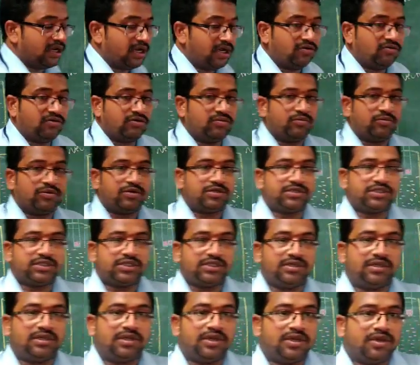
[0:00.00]
And one more
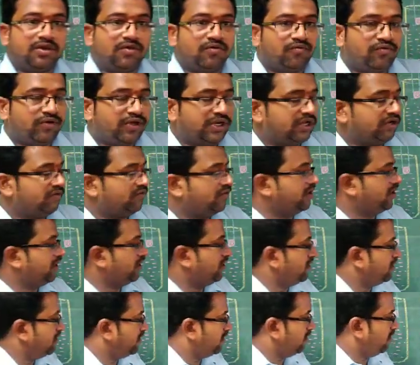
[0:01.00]
thing,
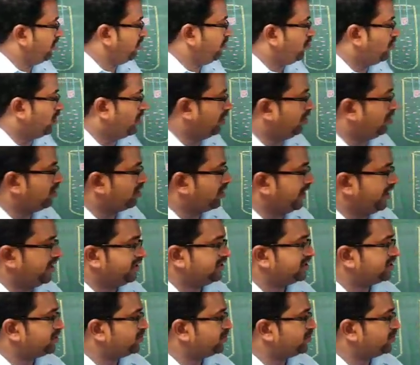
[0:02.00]
whenever you want to write,